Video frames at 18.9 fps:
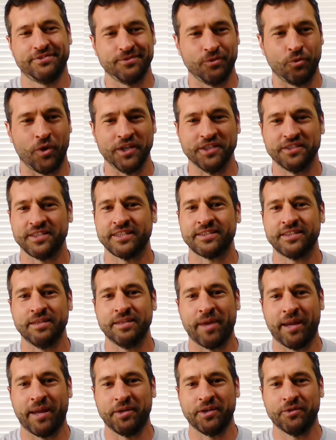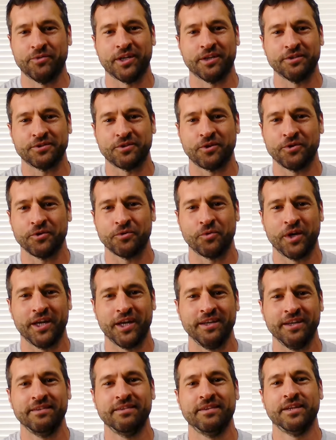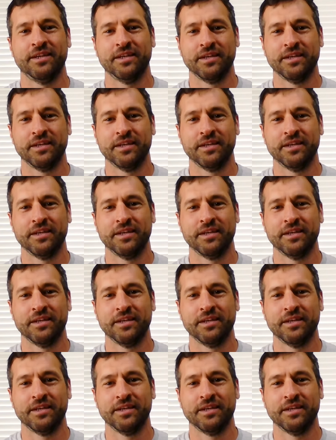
160 maybe when I was soaking wet,